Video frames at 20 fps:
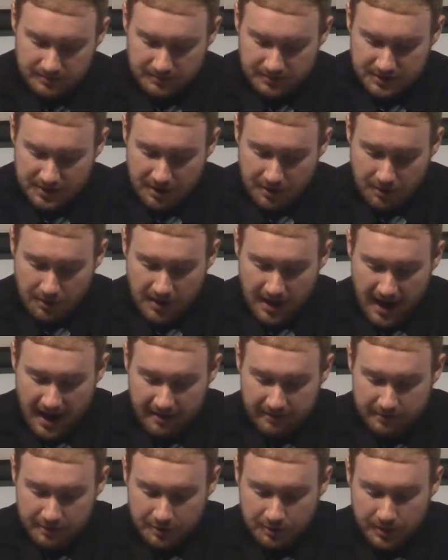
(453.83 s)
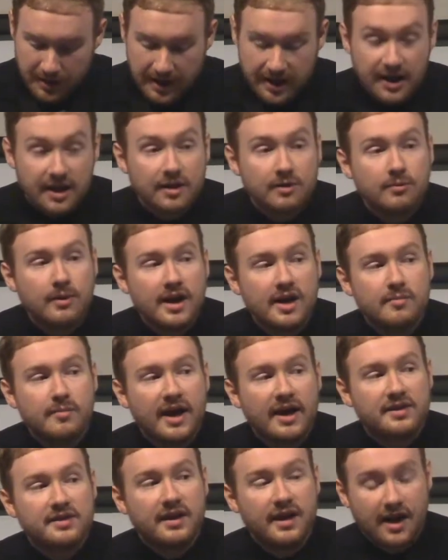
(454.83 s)
So after we had read
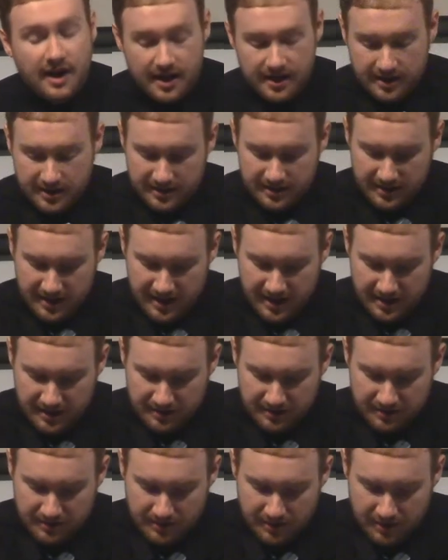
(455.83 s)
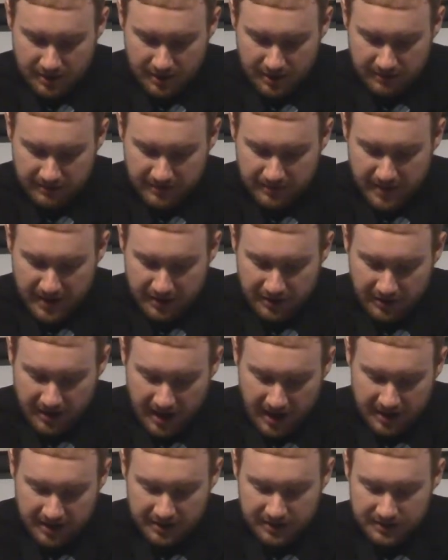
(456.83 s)
about the hike and heard from other
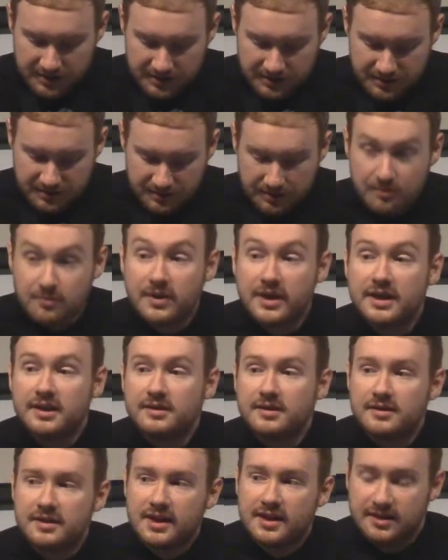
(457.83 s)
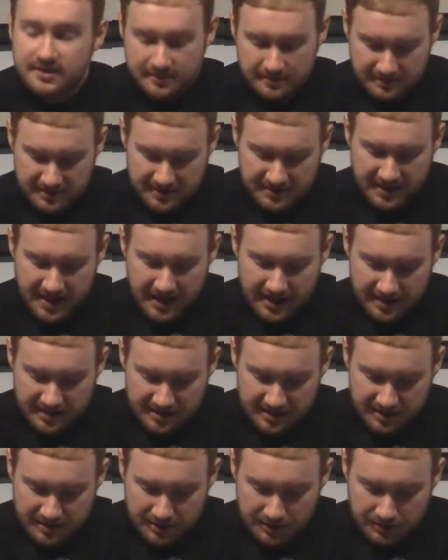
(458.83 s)
hikers, we decided
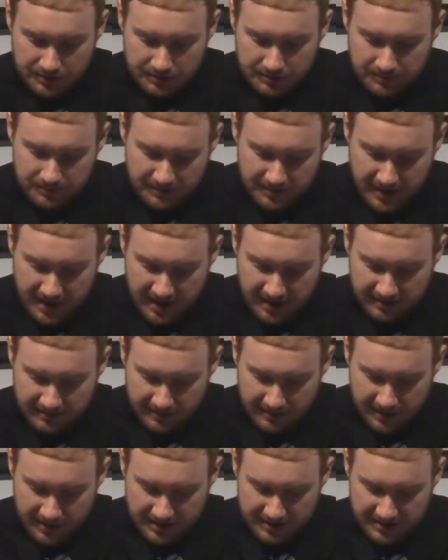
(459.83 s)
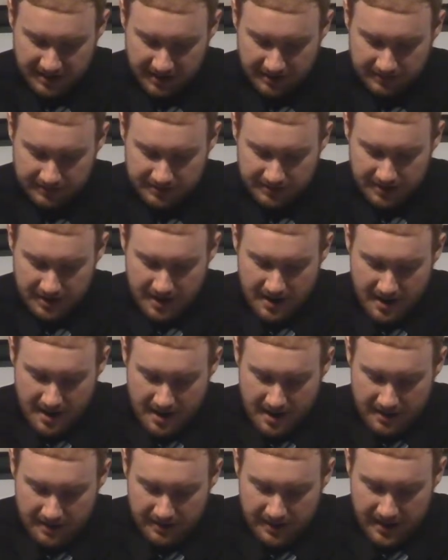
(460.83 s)
to do the hike for ourselves.
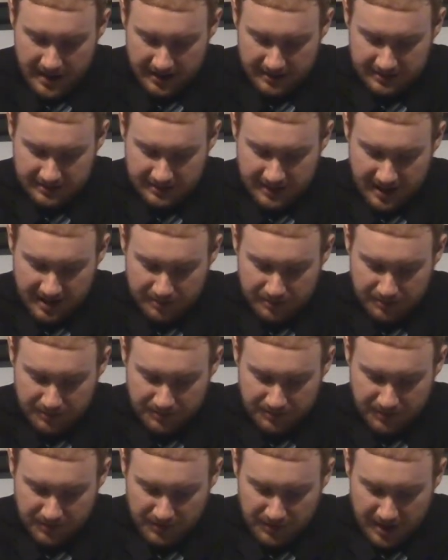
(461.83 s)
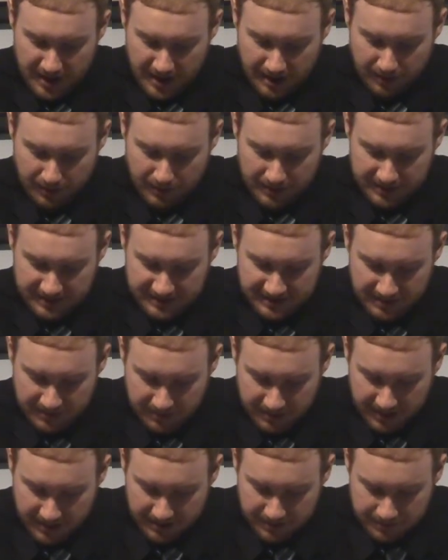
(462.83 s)
The next step was that
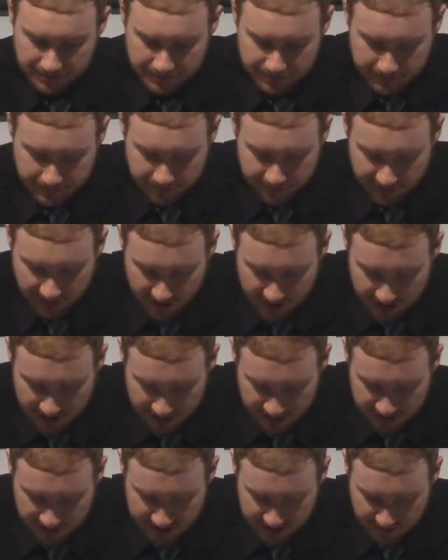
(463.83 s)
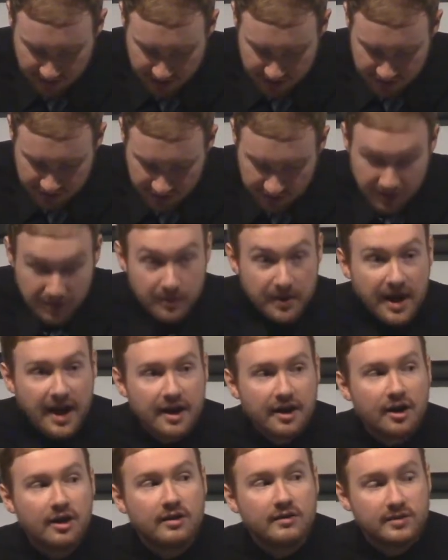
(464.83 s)
we needed to make sure that we
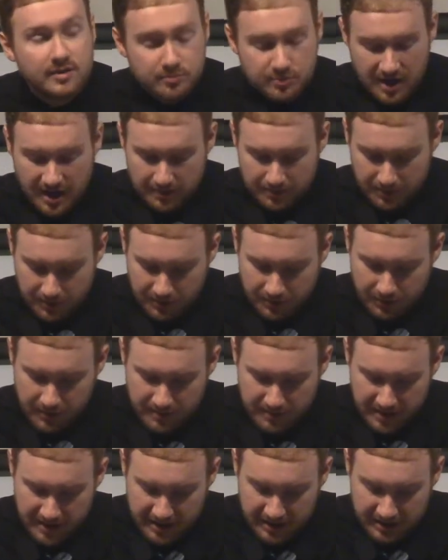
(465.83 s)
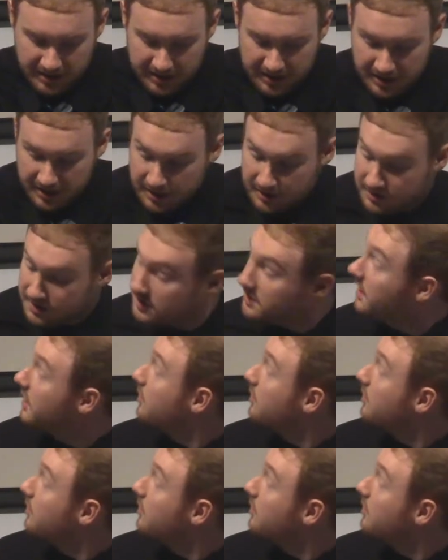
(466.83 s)
had all of the proper equipment and gear to